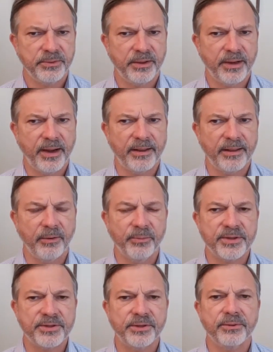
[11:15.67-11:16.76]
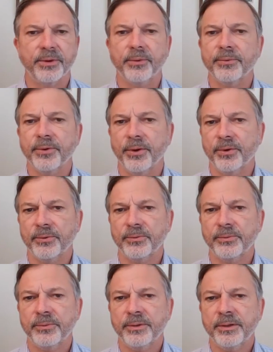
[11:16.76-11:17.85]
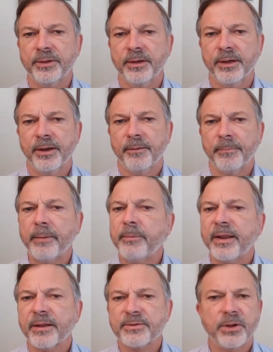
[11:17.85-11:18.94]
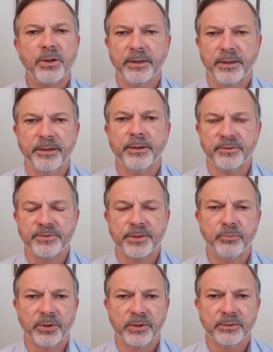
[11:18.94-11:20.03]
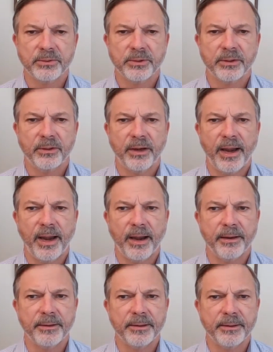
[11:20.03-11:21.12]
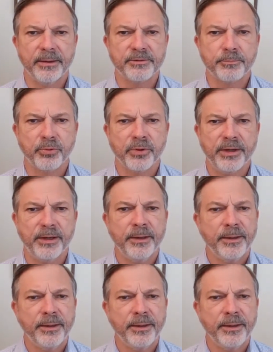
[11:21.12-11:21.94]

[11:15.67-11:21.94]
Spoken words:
and that we still don't know. Maybe that's all in there somewhere. And it's pretty